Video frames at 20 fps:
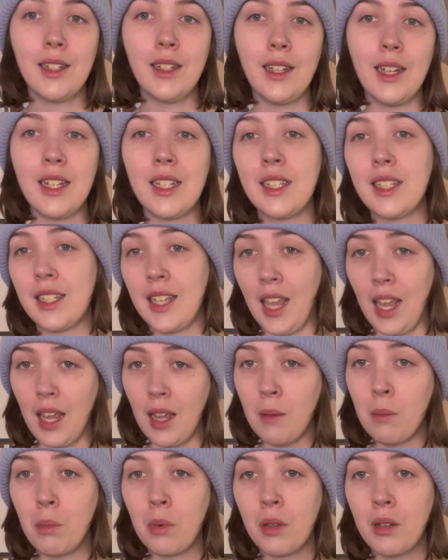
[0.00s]

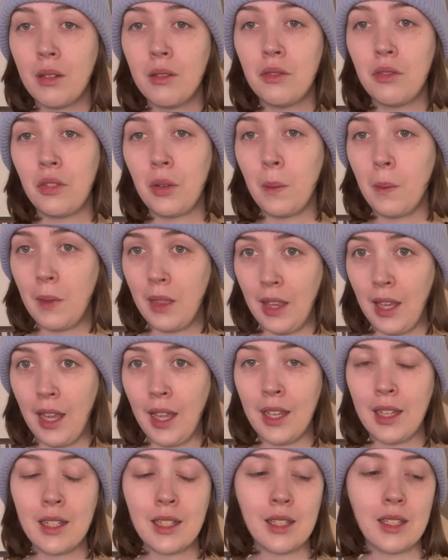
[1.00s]
escape from
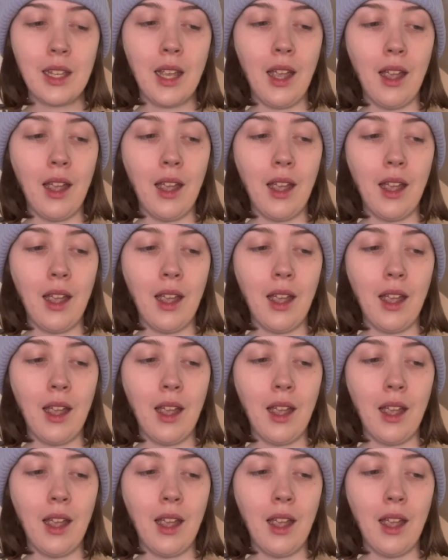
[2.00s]
things.